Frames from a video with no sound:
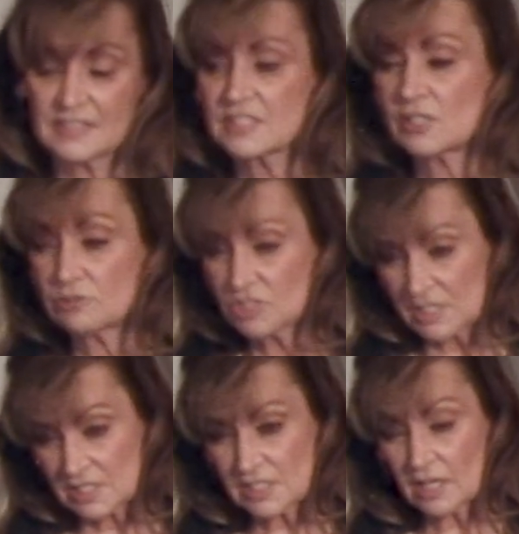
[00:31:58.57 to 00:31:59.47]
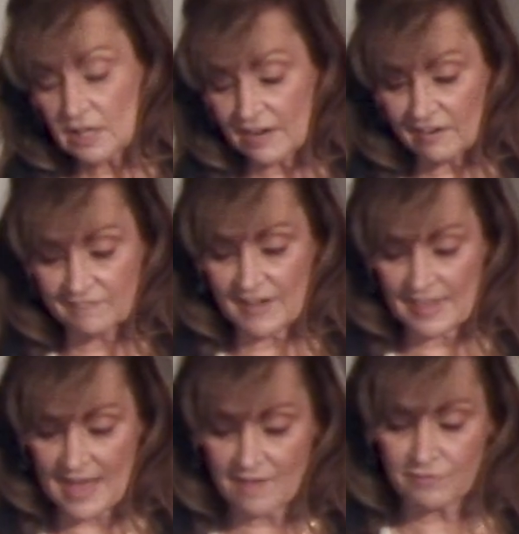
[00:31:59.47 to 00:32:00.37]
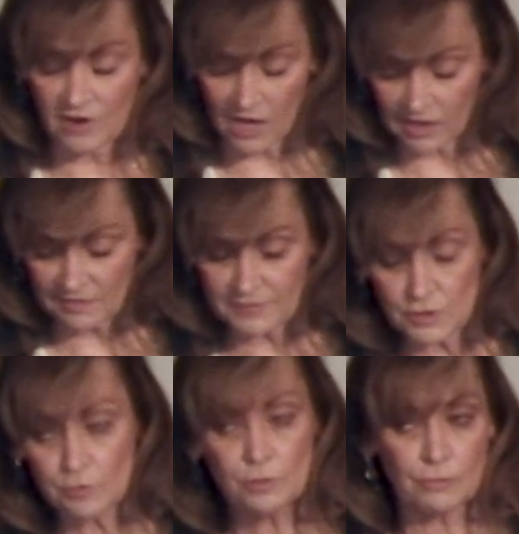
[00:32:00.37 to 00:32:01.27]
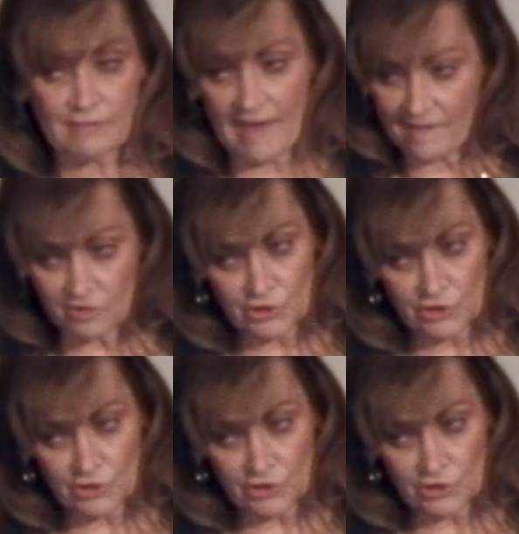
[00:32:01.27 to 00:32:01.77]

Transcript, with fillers: So just to clarify that for all of you who've ever